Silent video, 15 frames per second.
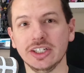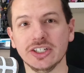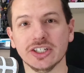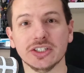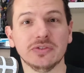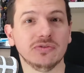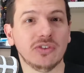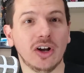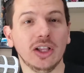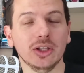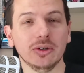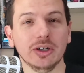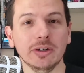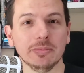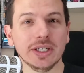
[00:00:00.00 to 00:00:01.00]
just follow
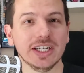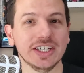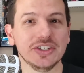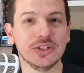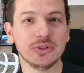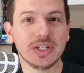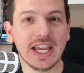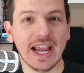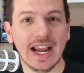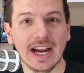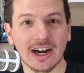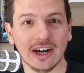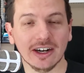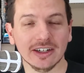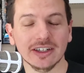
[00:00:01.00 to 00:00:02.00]
up because you
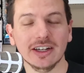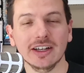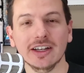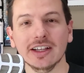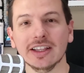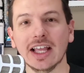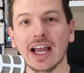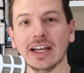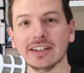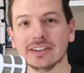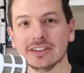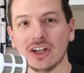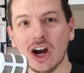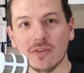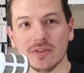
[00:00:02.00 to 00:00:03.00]
care. That
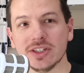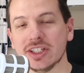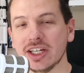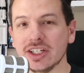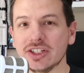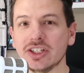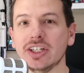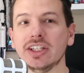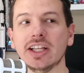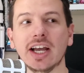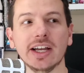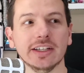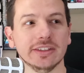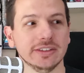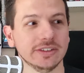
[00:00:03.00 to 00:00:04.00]
conversation,
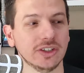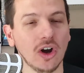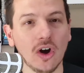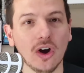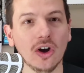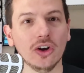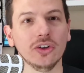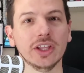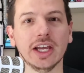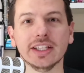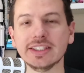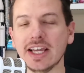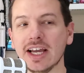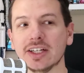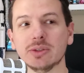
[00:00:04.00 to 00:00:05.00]
that call, that
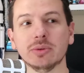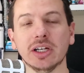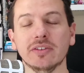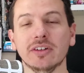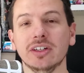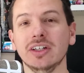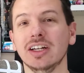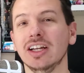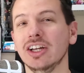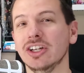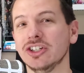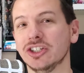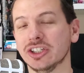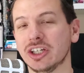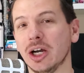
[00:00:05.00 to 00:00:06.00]
text, whatever,
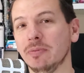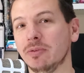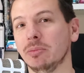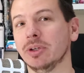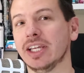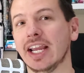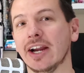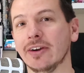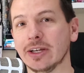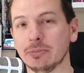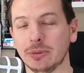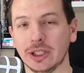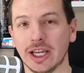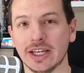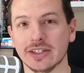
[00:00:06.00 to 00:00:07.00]
should come from a caring
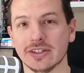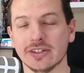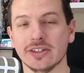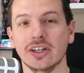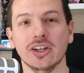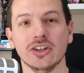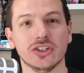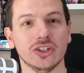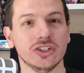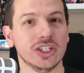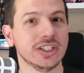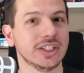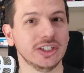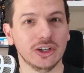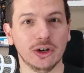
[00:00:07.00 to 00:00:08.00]
place. So you're
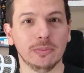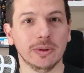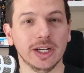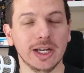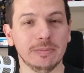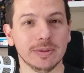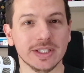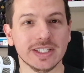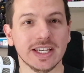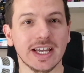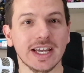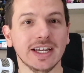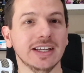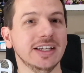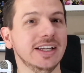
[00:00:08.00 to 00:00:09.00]
just going to open up and
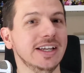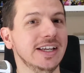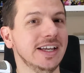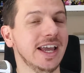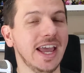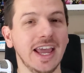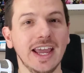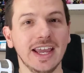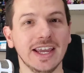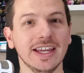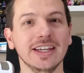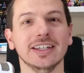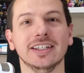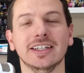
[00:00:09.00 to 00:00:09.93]
say, "Hey,